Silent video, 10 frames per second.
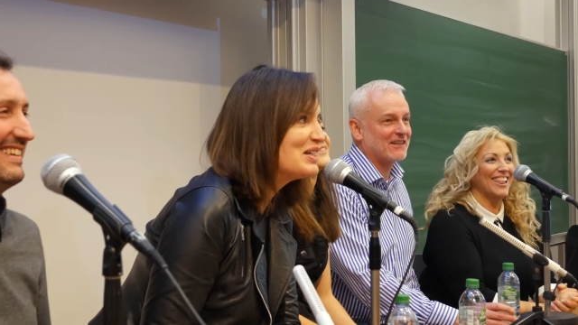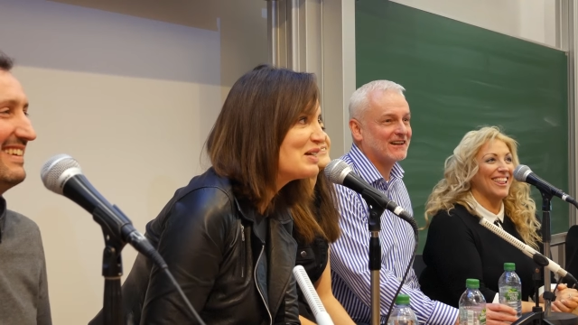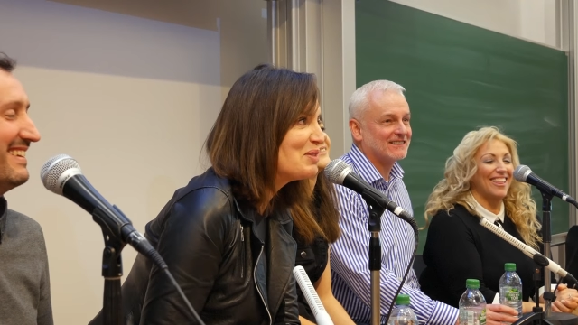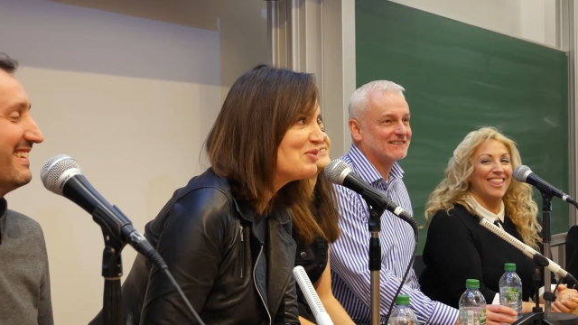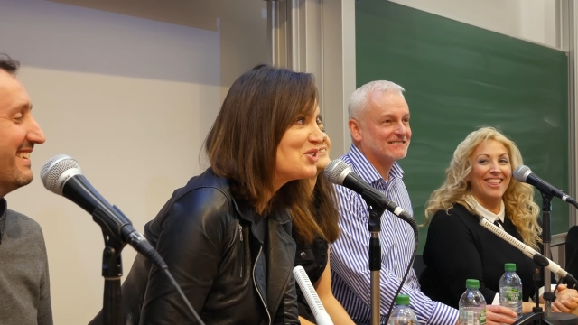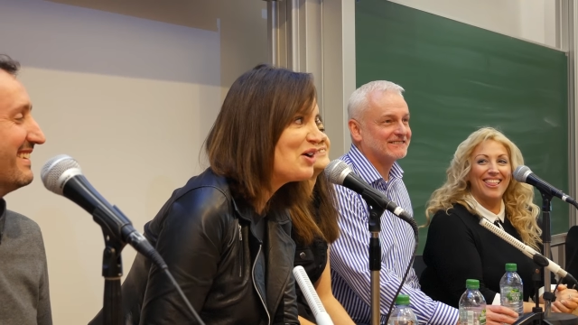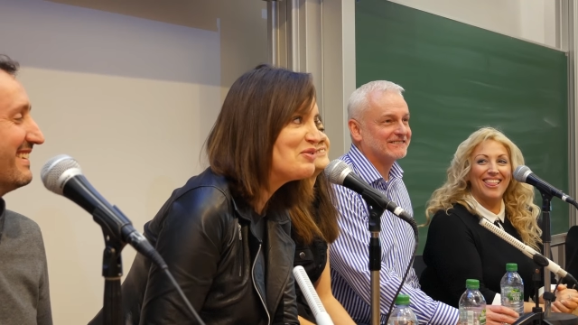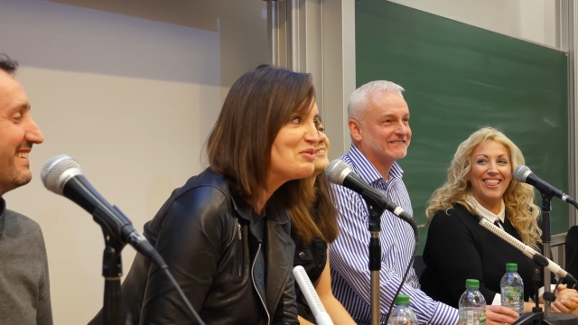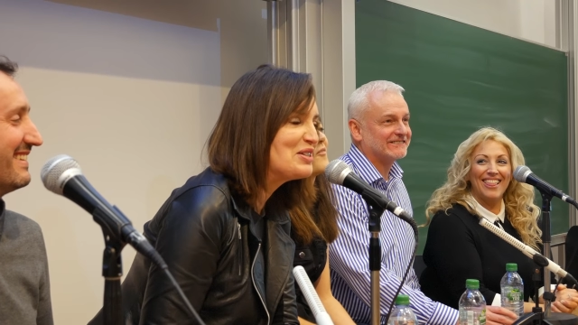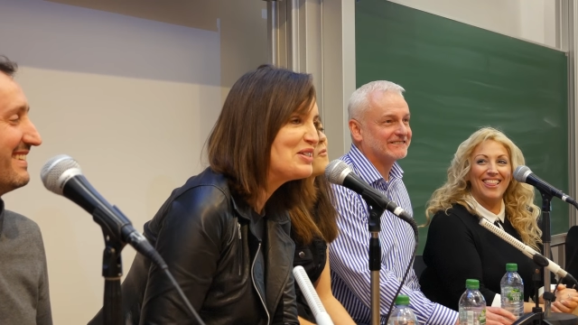Speaker 1: a little bit of
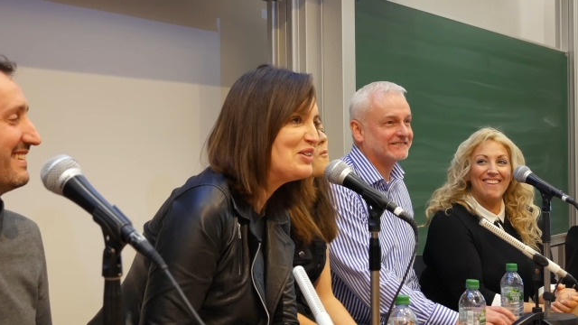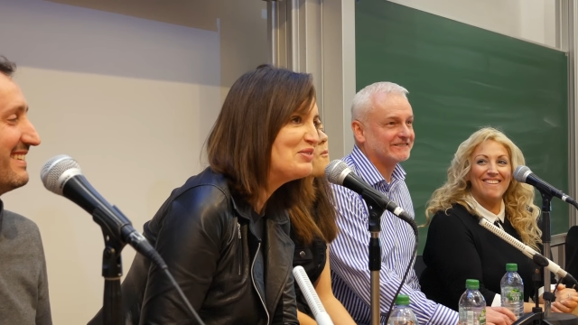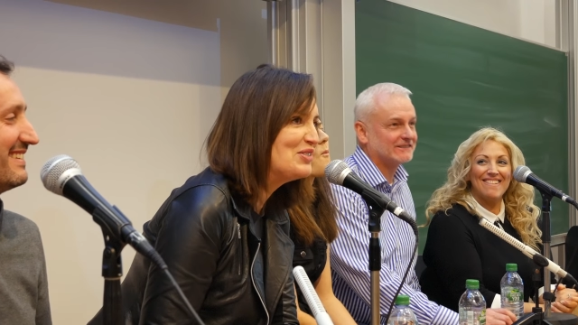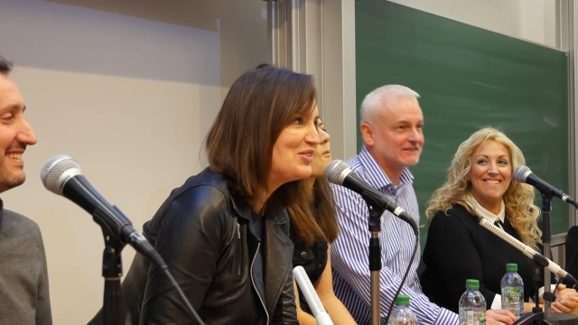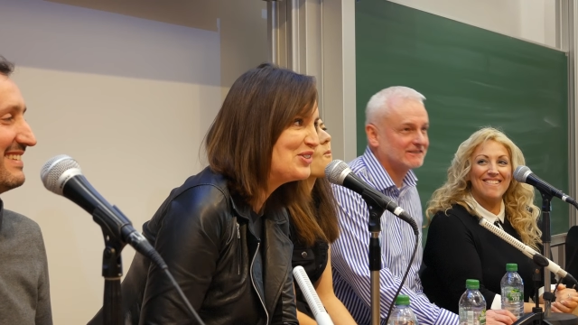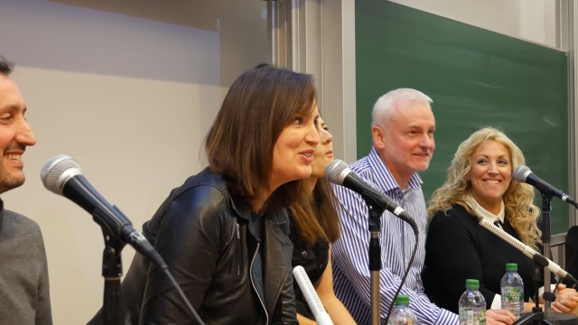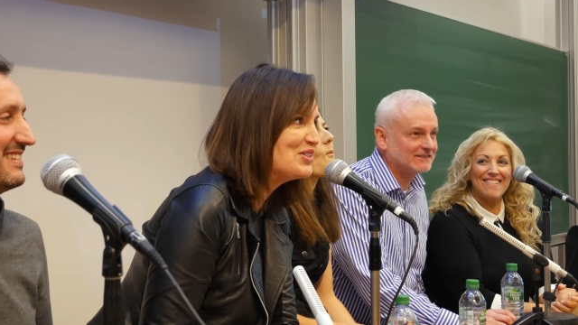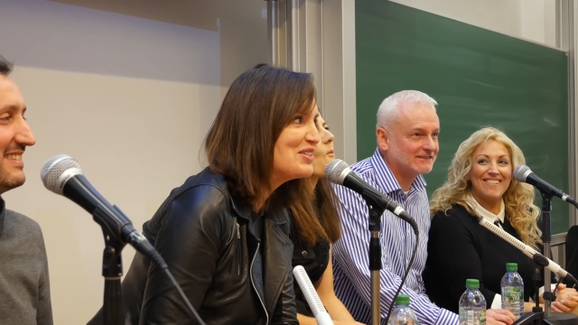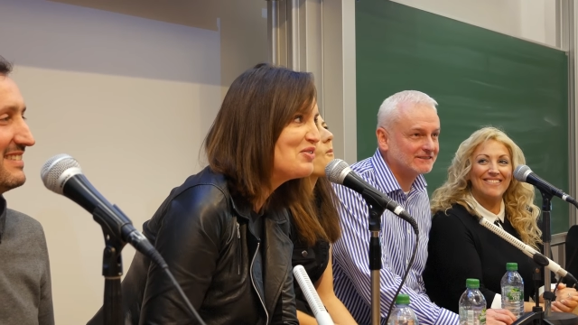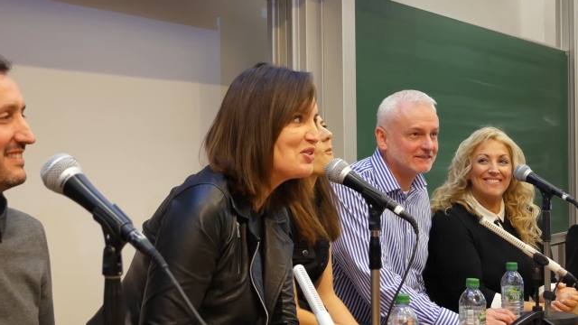Jehovah's Witness humour. If you're
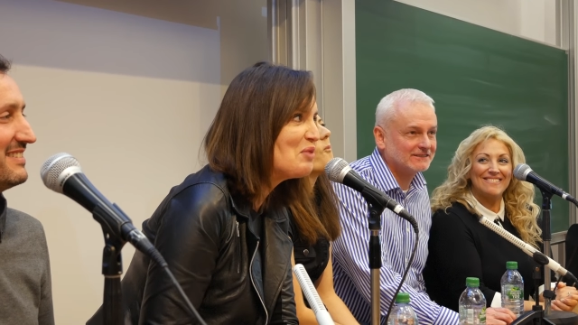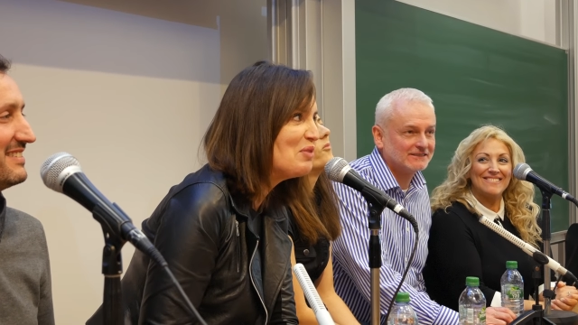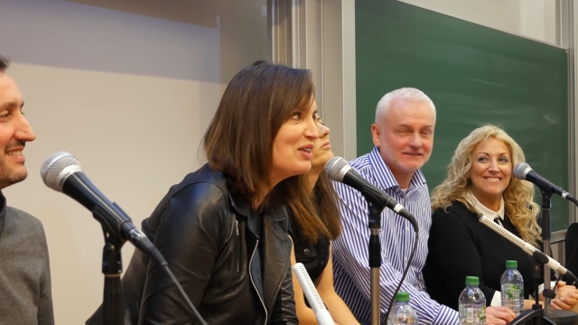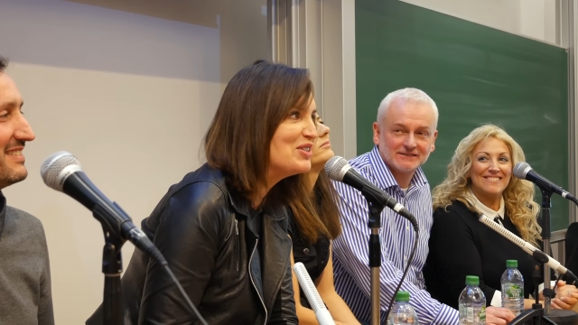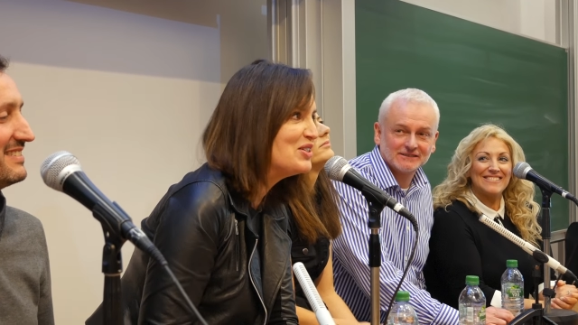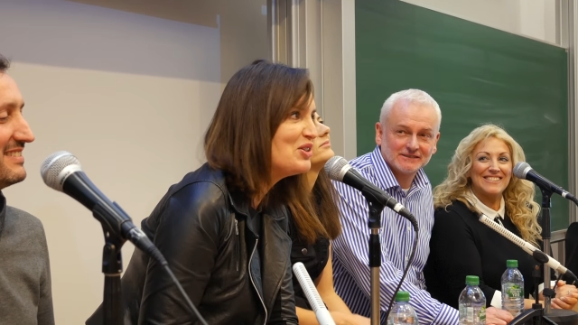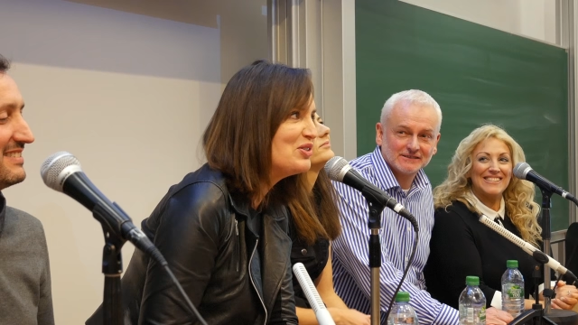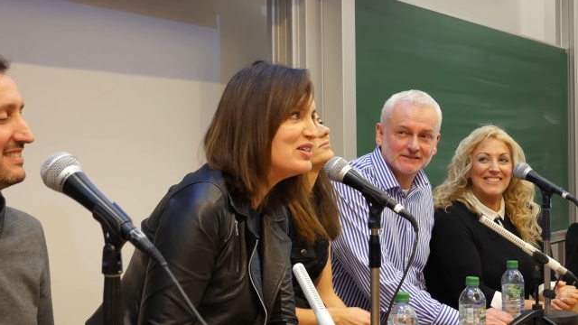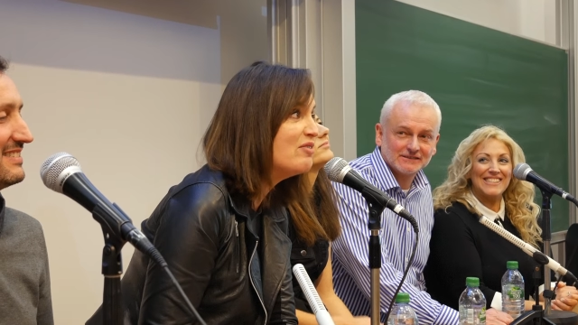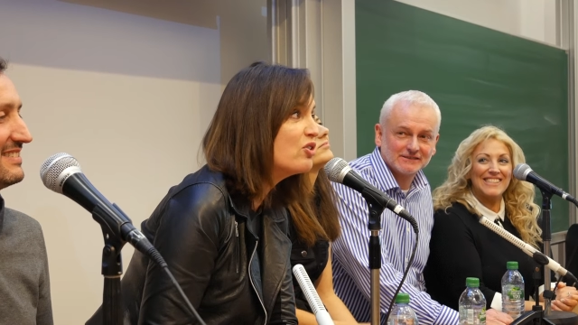not, if you're not one of us,
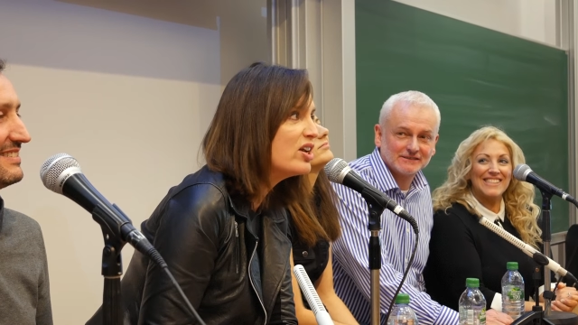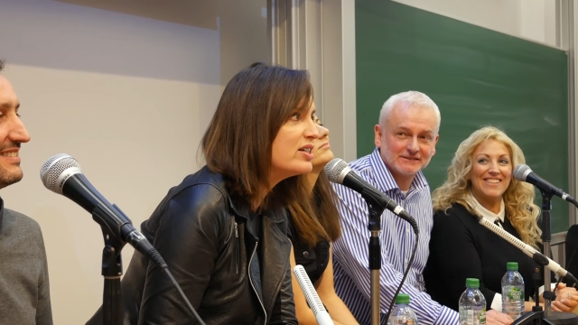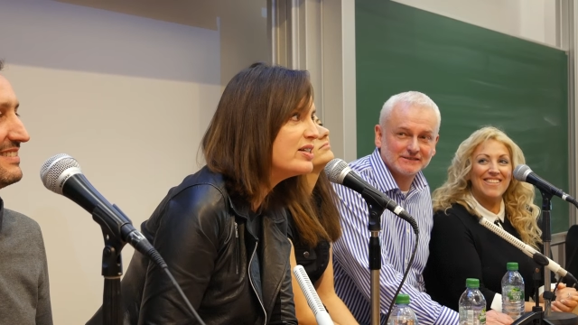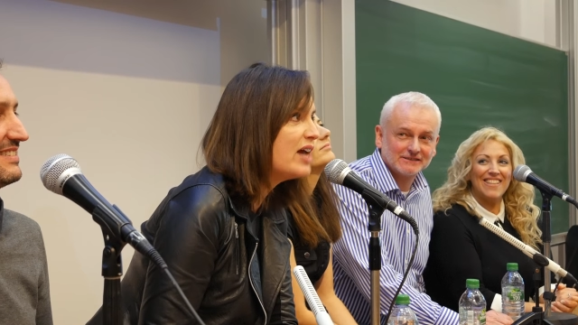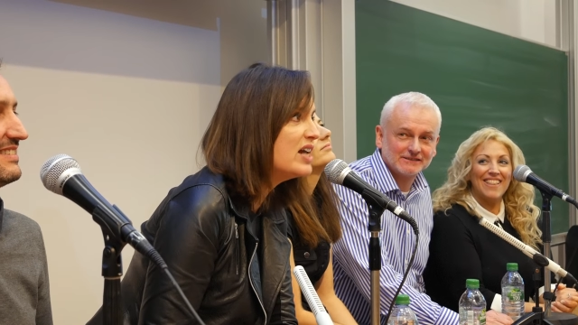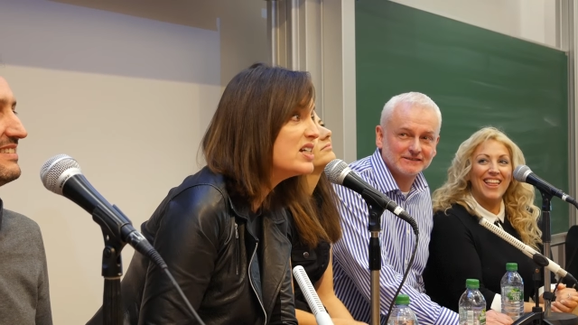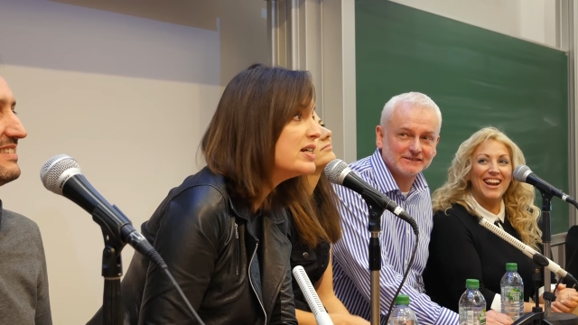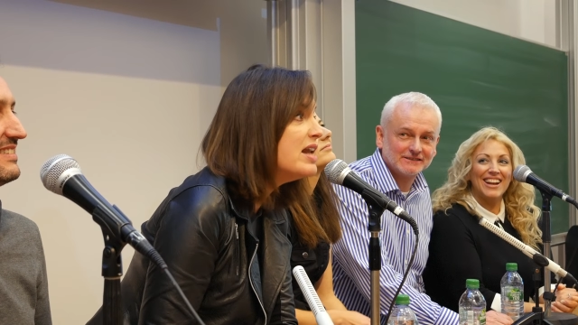you'll never understand it.